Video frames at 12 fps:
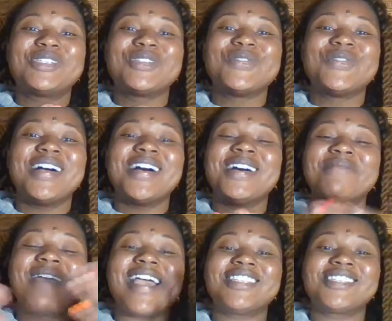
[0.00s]
you
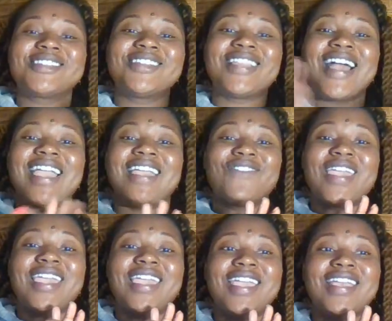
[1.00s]
master your life
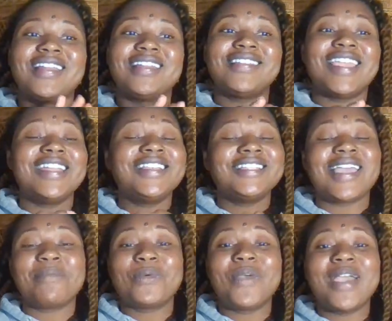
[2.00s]
in any type
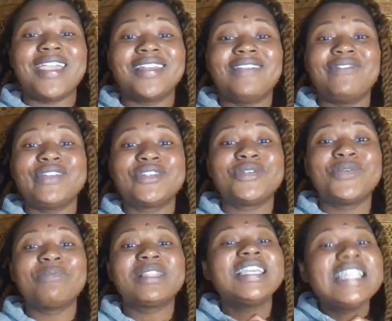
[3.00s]
of way. And if you do,
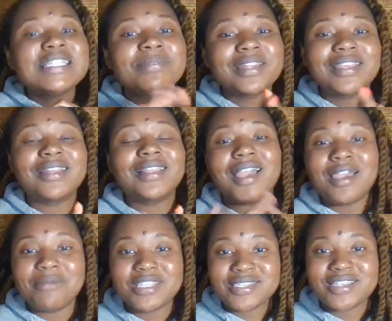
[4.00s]
please put it in the
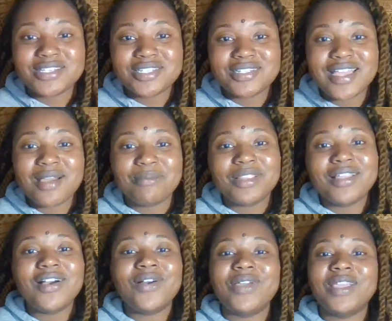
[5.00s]
comment section down
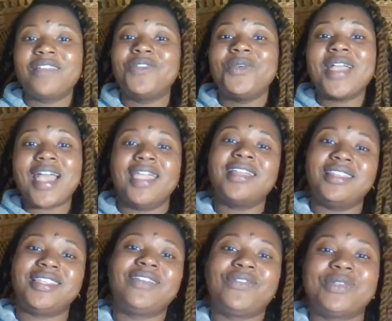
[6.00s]
below. And if you got
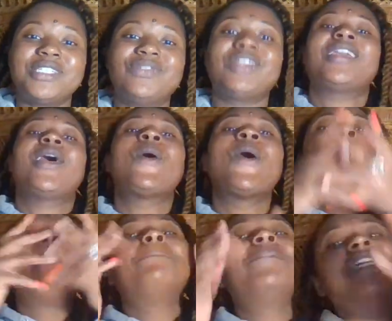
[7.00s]
anything from this video,
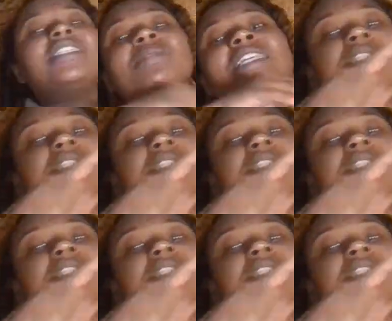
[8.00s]
please, please,